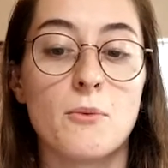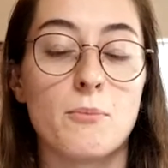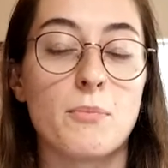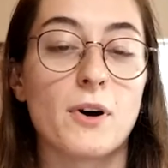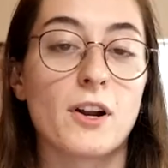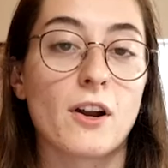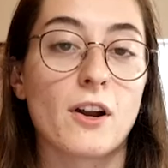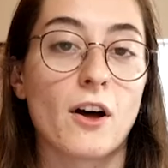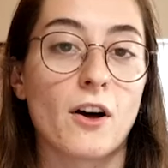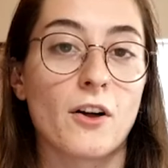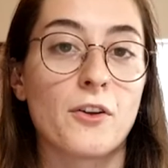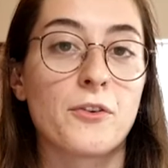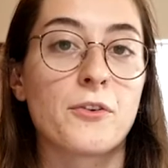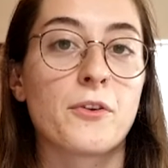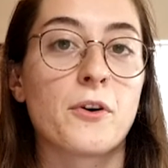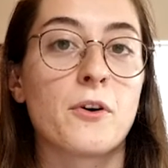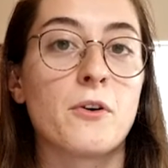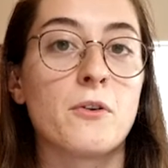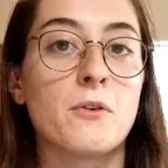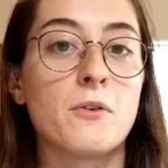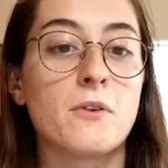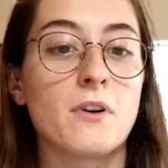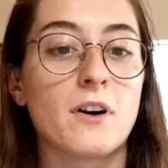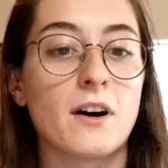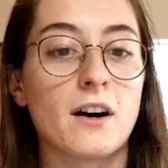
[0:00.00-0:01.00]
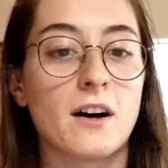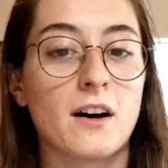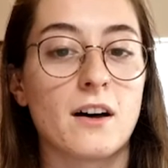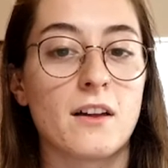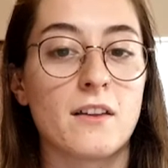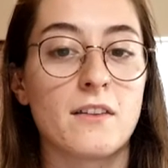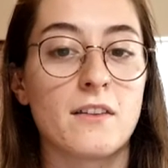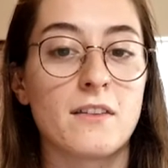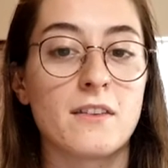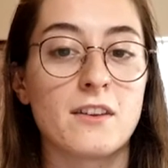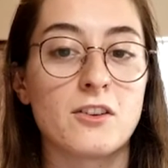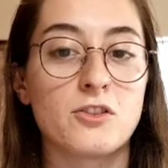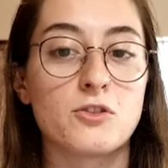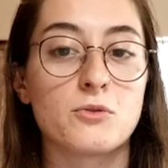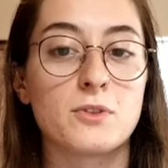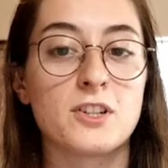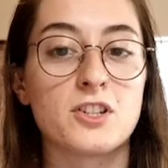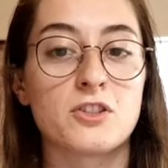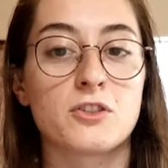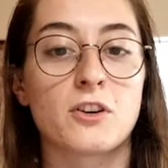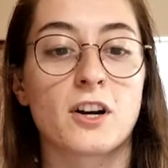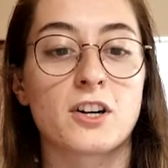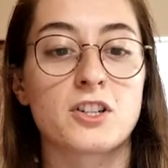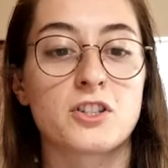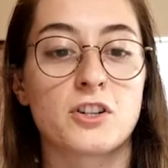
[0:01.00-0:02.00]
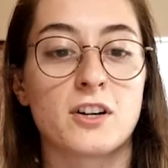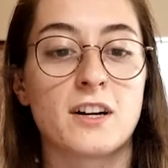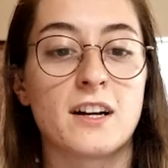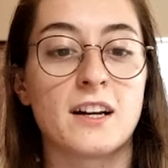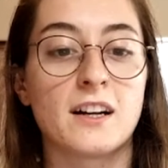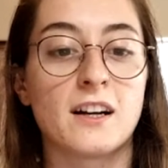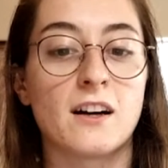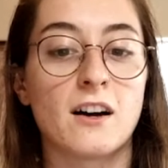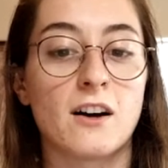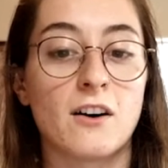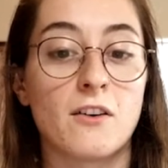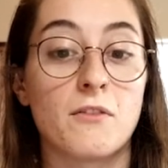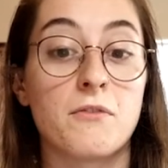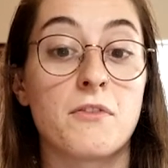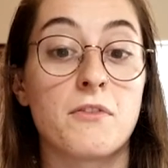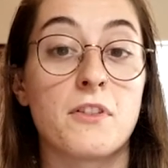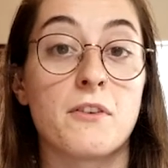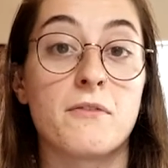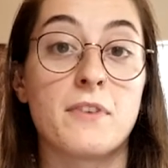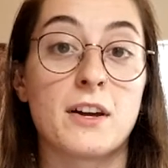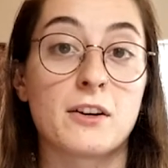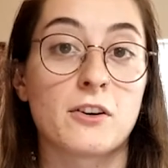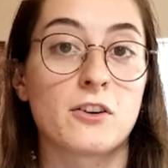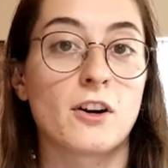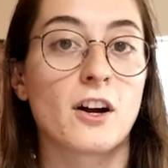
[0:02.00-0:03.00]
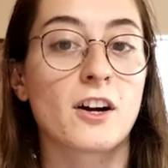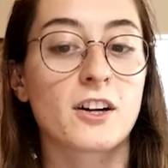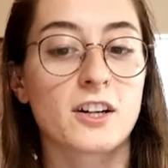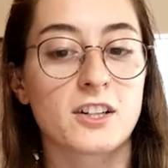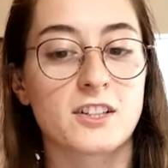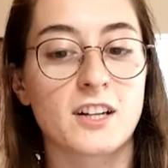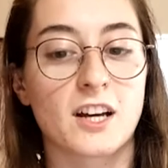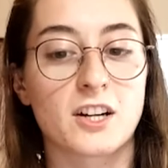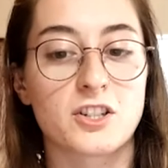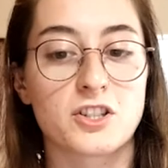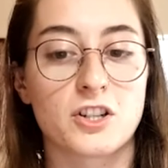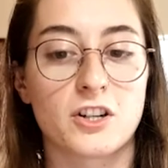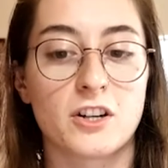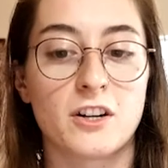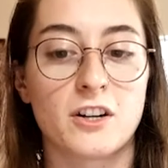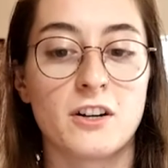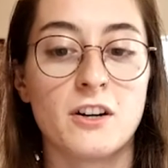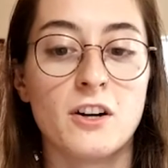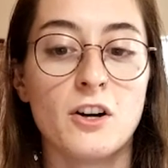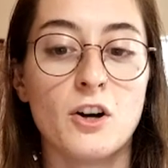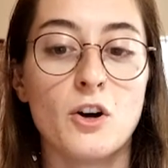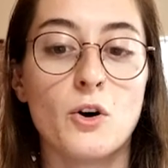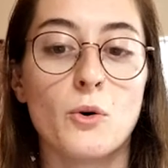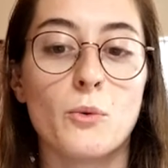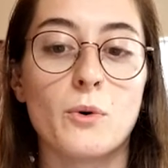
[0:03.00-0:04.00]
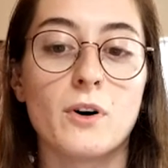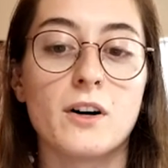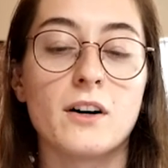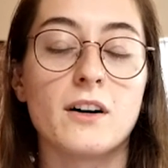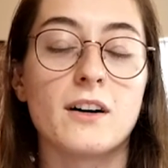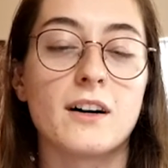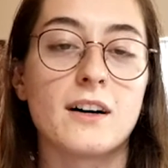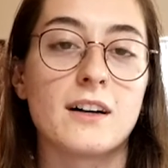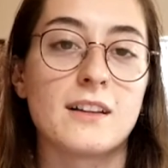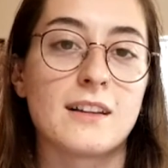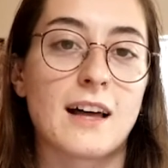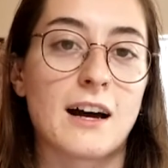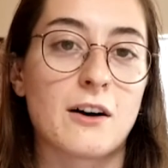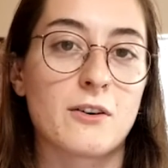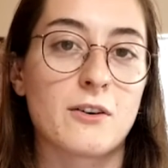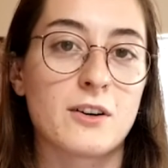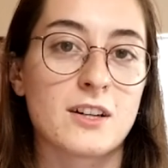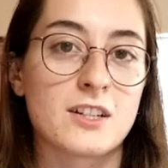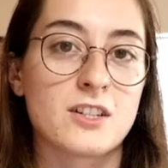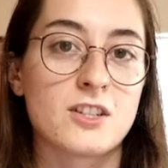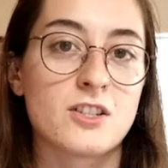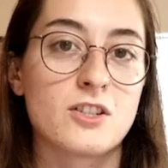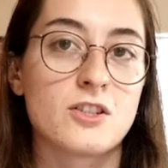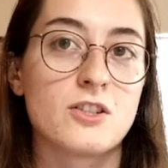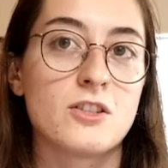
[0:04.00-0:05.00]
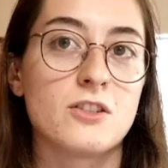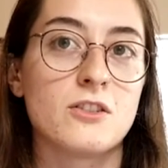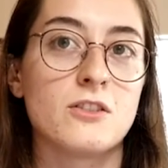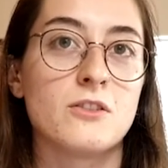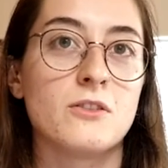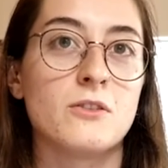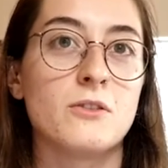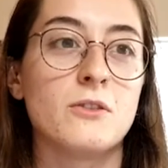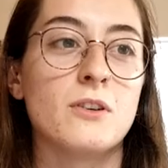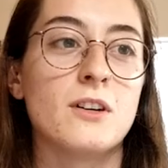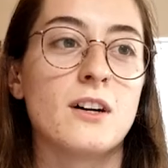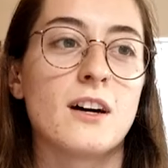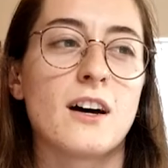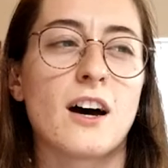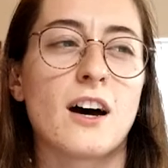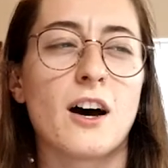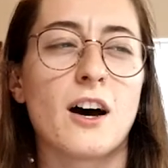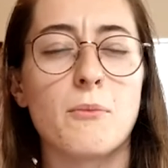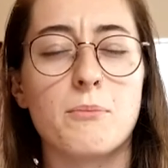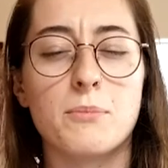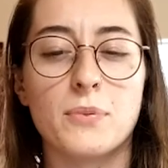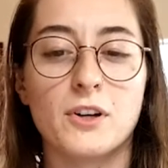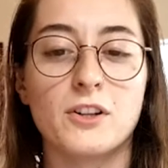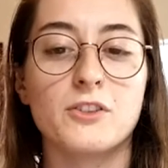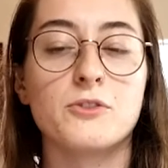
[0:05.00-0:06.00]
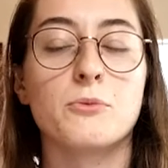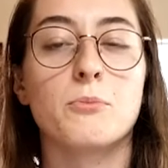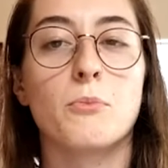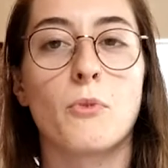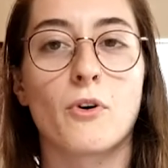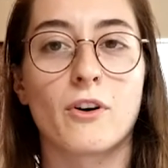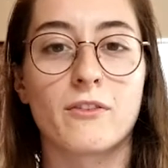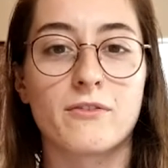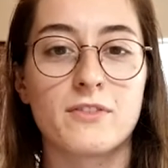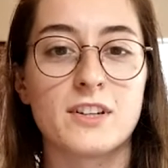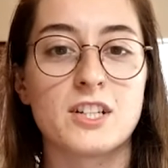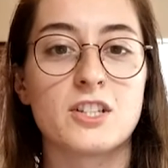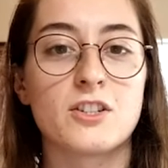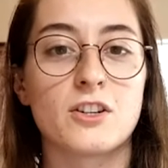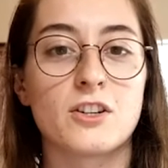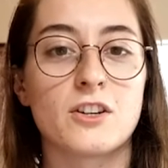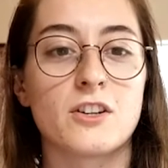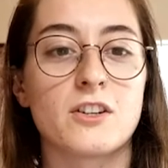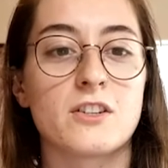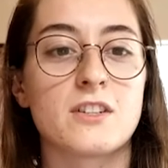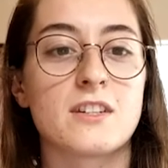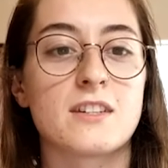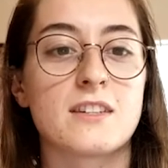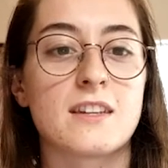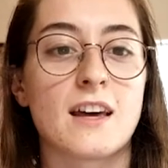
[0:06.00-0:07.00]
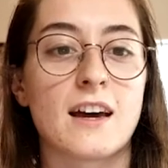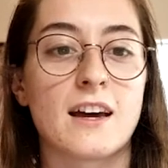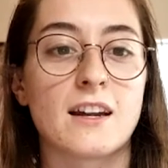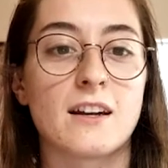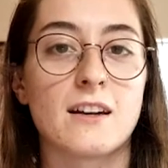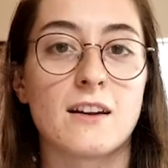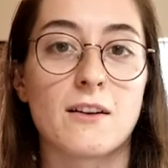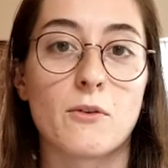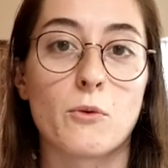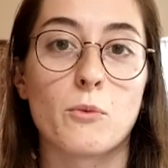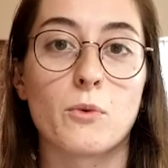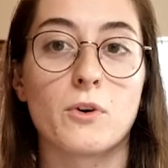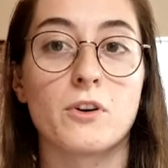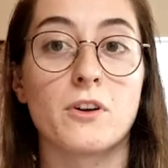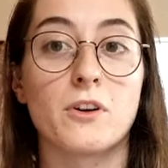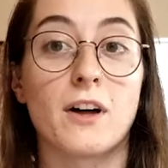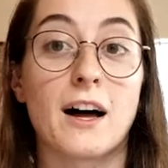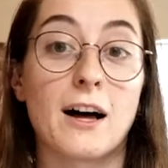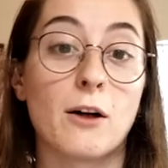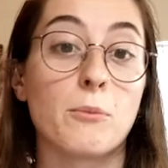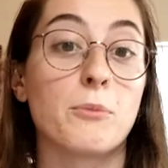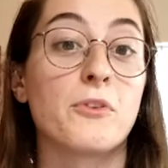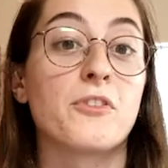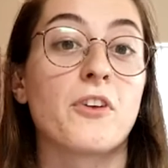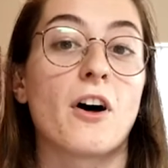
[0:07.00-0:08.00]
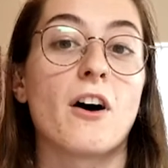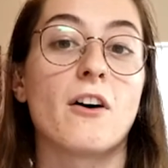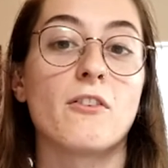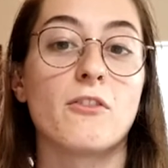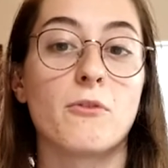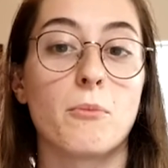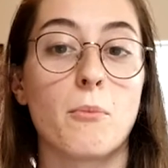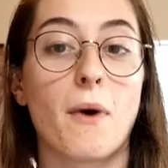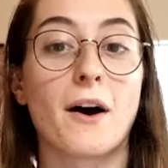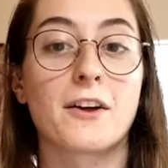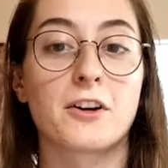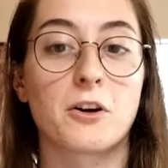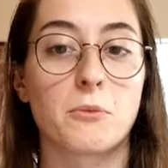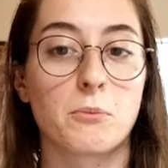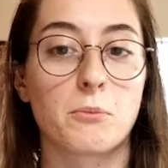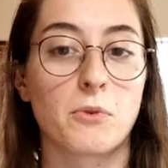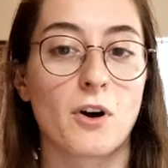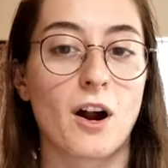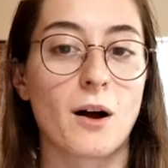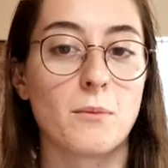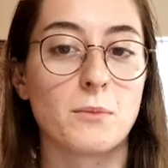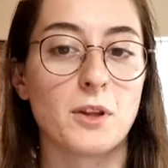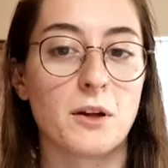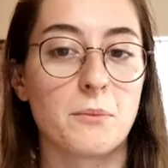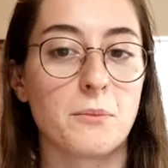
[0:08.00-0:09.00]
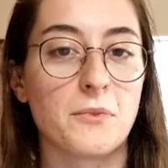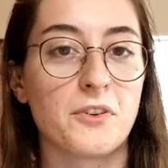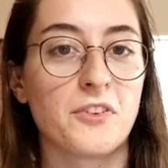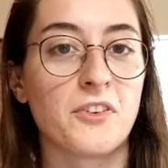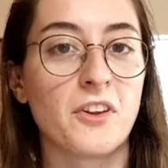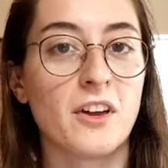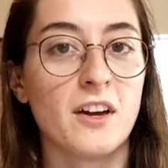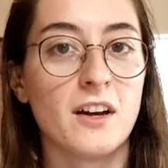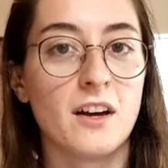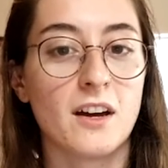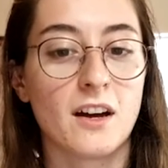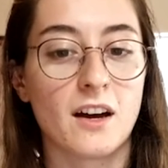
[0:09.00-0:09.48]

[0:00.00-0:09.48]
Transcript: but also uh, this restructuring of the Vagrant architecture will allow us to build more features that will help solve modern problems